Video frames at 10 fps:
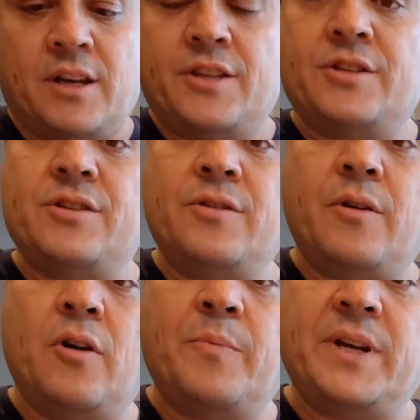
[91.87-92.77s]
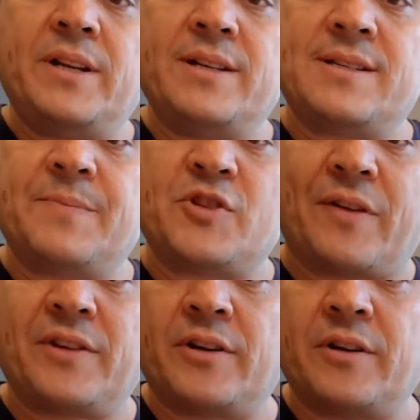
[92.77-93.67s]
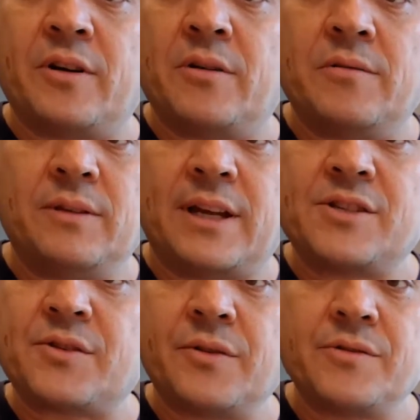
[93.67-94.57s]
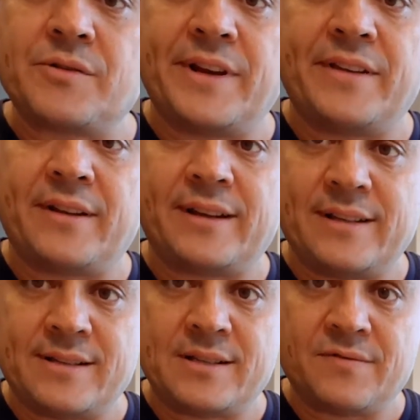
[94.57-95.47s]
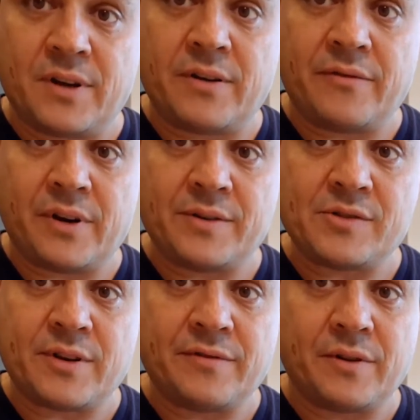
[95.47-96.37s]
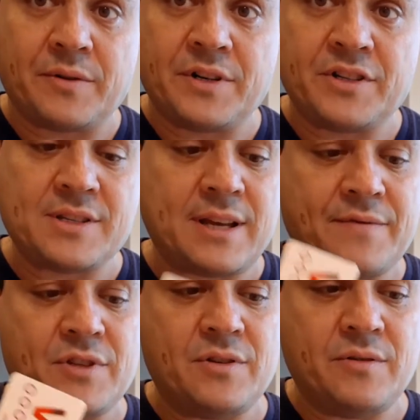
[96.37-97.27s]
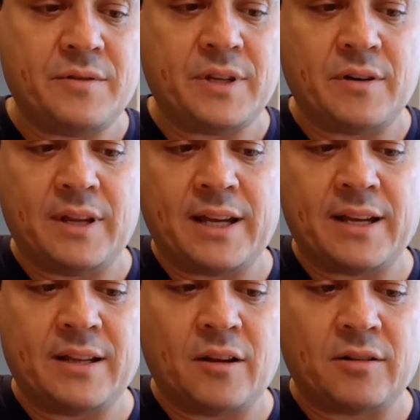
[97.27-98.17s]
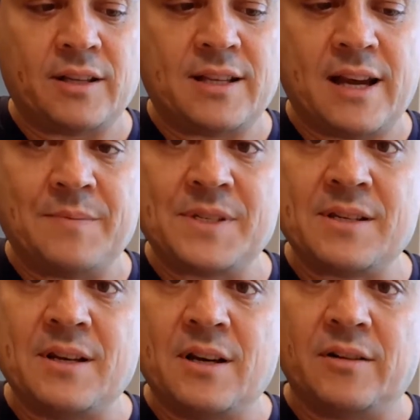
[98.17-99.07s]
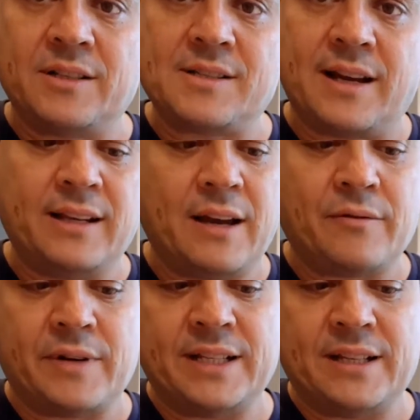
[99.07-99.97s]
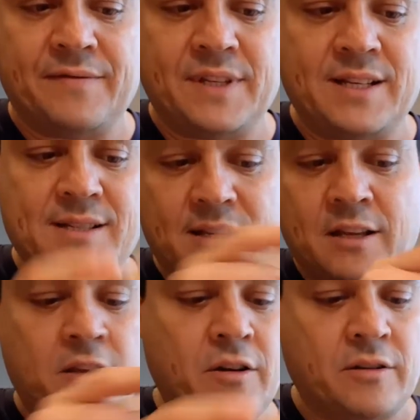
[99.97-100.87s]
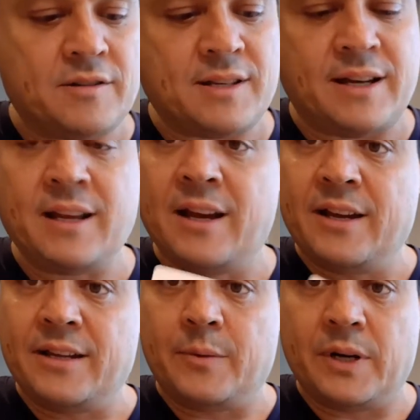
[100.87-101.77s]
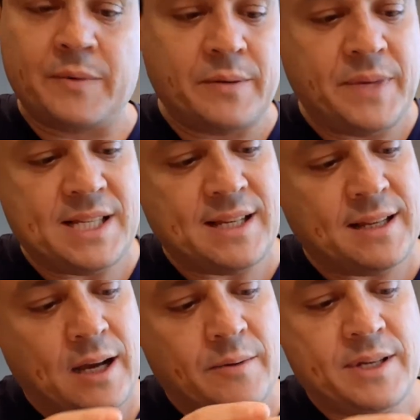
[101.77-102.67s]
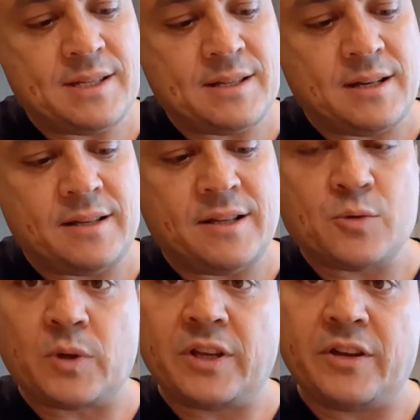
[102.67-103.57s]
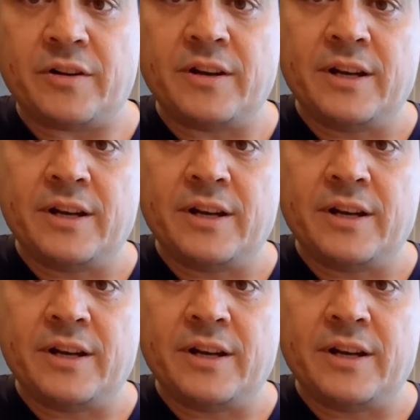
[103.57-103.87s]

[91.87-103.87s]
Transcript: to open the zip drive, there are no like screws or anything like this. It's very, very straightforward. Just have to like unlock the tabs on the side. I have already done this, and in the other side, the only one missing now is this one here.